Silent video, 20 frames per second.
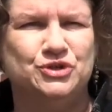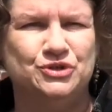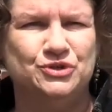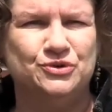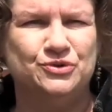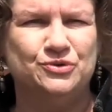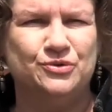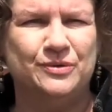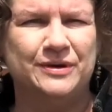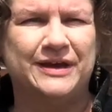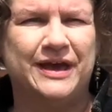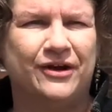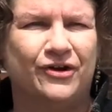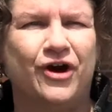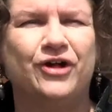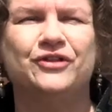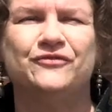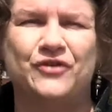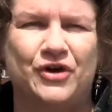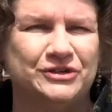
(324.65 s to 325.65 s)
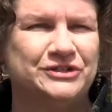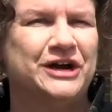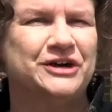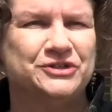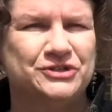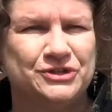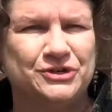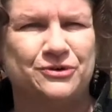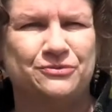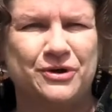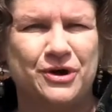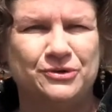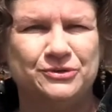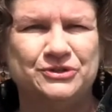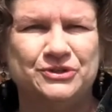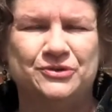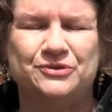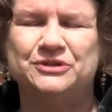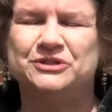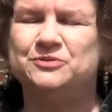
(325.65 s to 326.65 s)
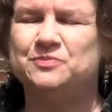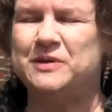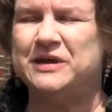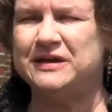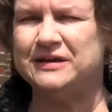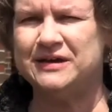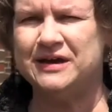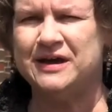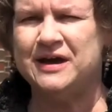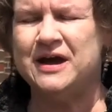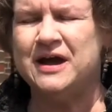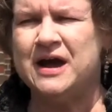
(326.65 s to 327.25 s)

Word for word: to get all of our ducks in a row, so to speak.